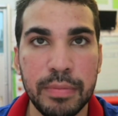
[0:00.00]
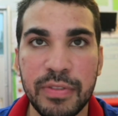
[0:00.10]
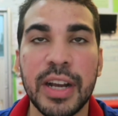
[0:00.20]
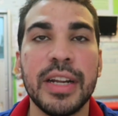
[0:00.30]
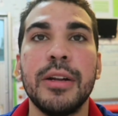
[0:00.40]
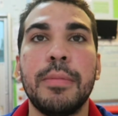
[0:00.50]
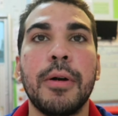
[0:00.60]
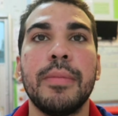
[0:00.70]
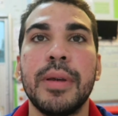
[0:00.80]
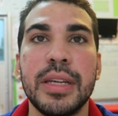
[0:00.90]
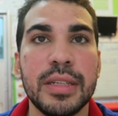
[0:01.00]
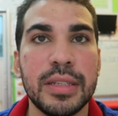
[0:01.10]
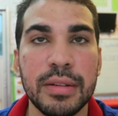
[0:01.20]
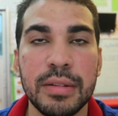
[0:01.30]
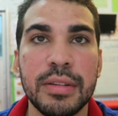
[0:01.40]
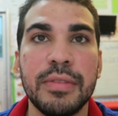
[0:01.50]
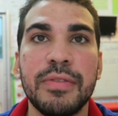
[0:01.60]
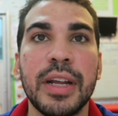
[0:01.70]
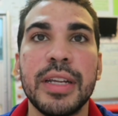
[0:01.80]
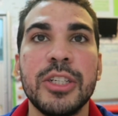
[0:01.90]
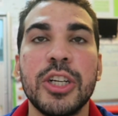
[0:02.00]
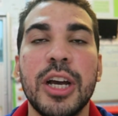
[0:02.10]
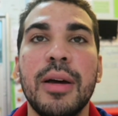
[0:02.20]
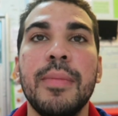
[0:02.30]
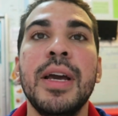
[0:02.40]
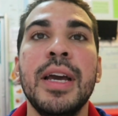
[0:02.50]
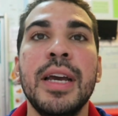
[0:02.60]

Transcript: finding an apartment and finding a job,